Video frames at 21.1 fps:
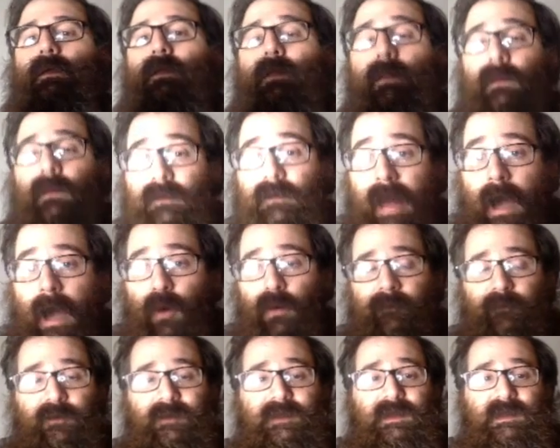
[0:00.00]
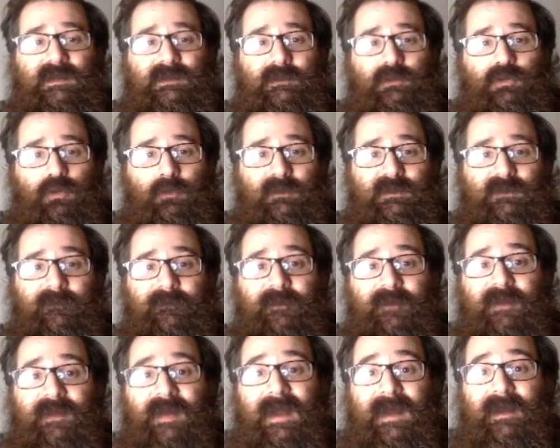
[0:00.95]
Now everything's in terms of
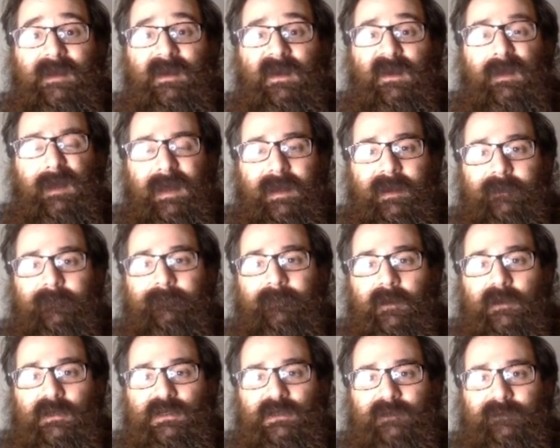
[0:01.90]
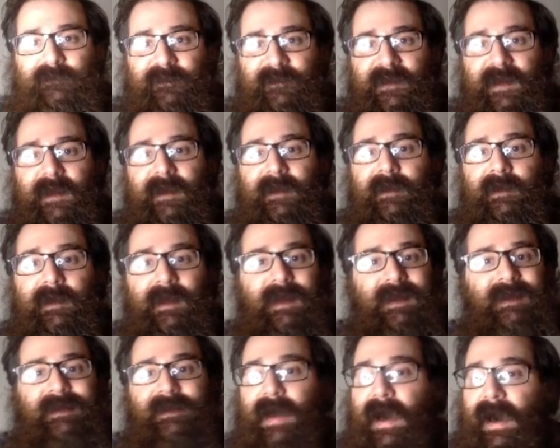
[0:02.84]
theta and a function of theta
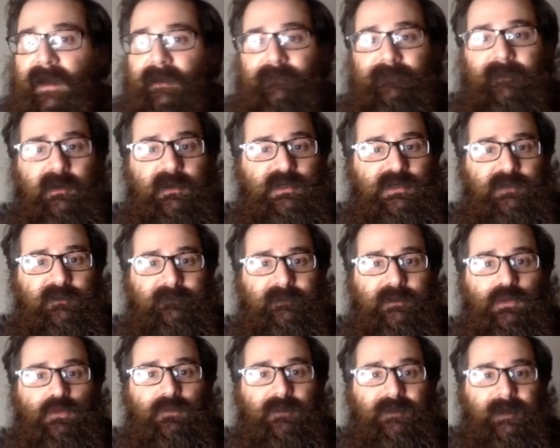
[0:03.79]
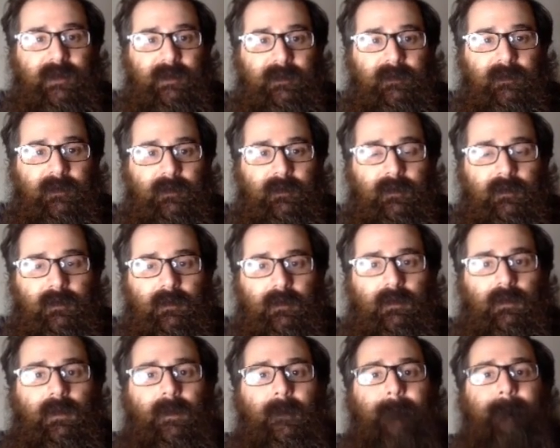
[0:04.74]
and not a function of 2 theta.
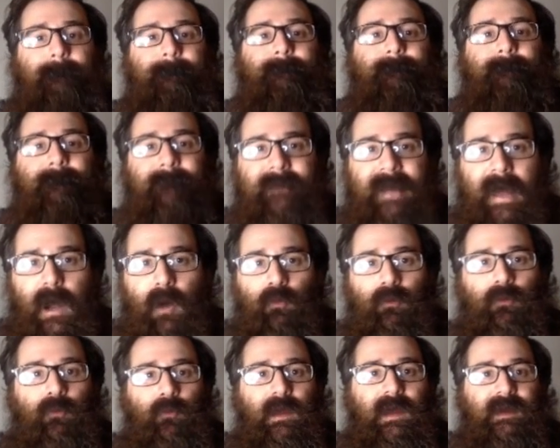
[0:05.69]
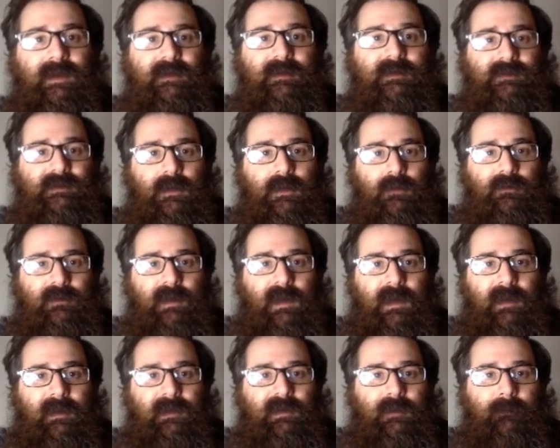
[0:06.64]
Now we're ready to start
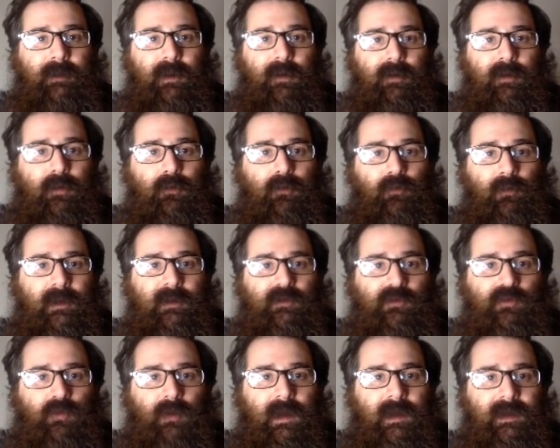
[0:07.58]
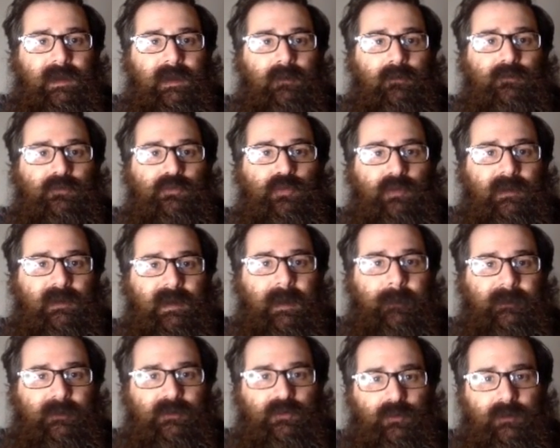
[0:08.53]
talking about our right triangle
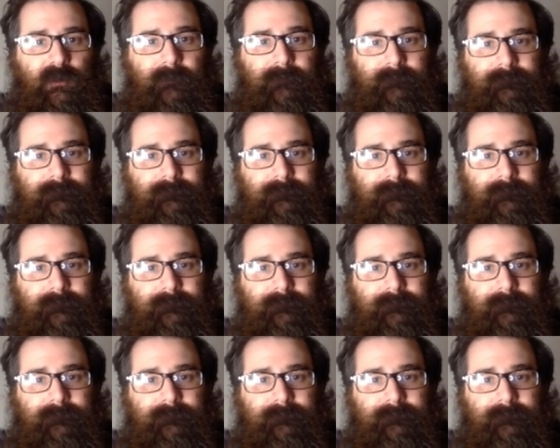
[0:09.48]
trigonometry.